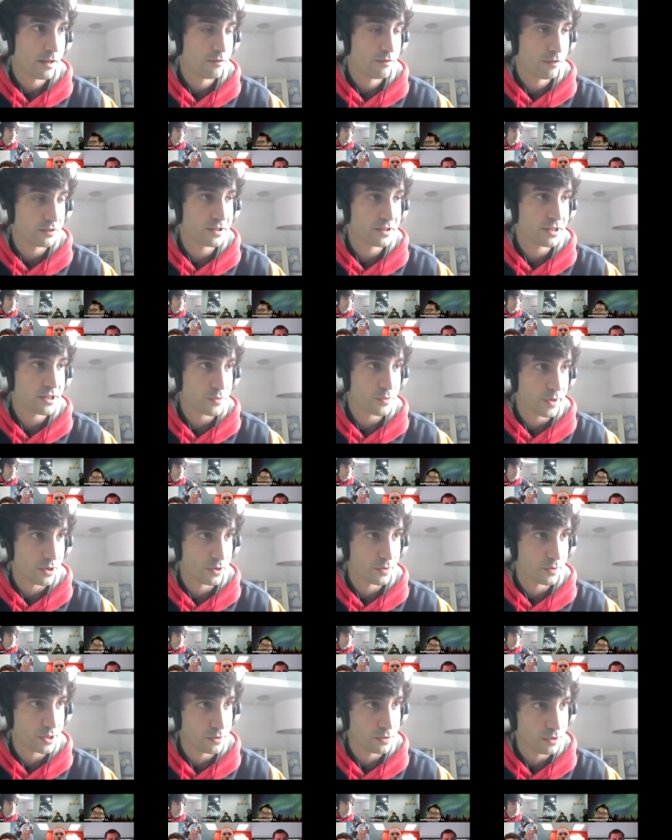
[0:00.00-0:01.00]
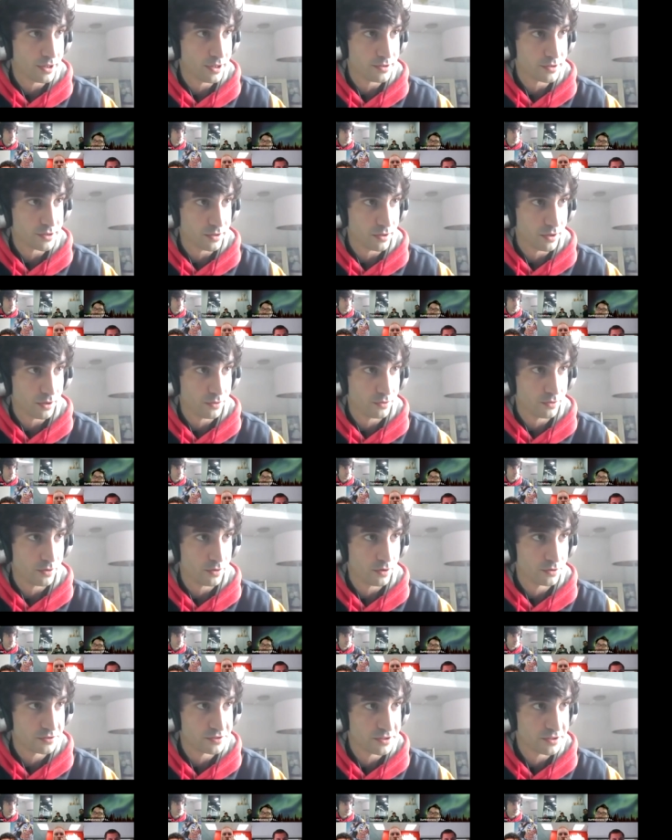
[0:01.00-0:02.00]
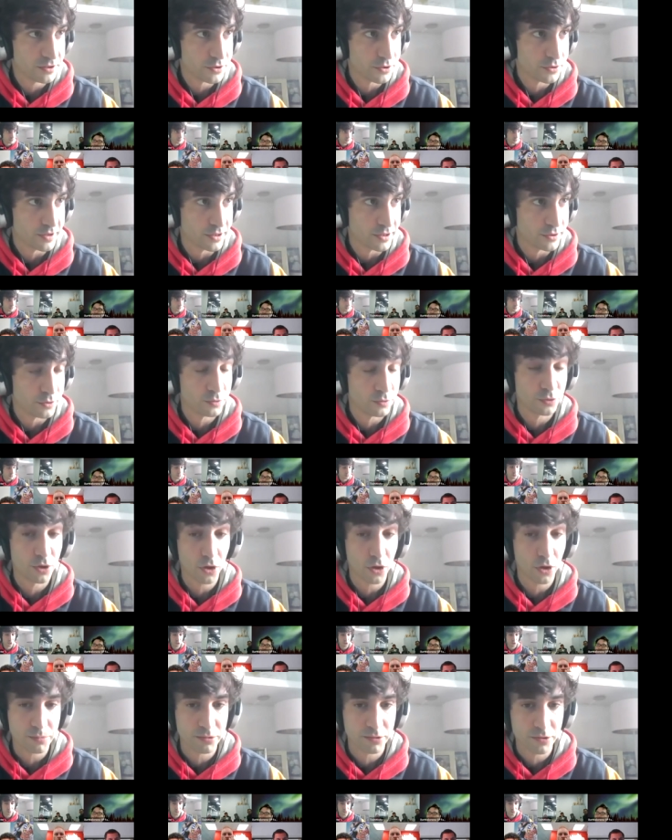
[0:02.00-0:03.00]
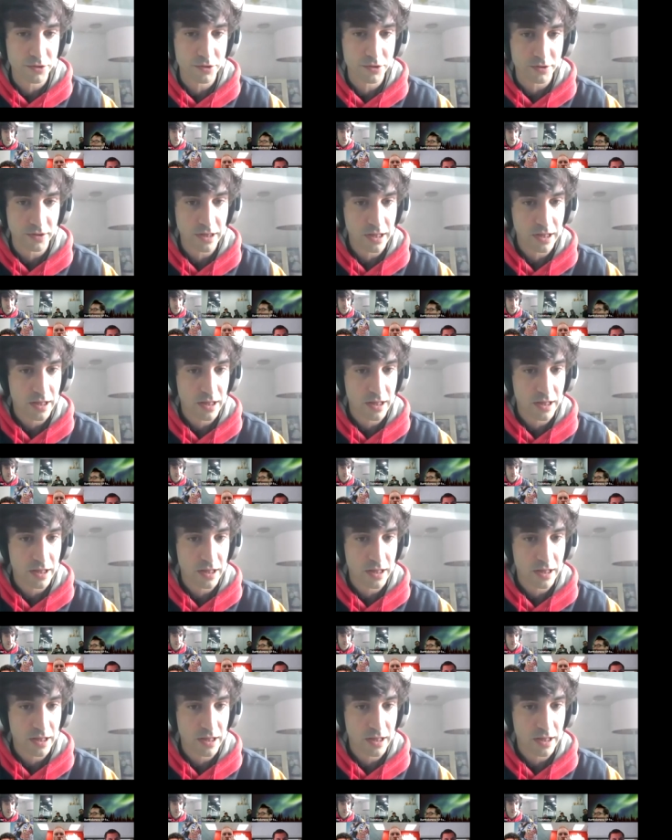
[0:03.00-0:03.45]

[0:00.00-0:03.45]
voltage regulator on a circuit and you don't put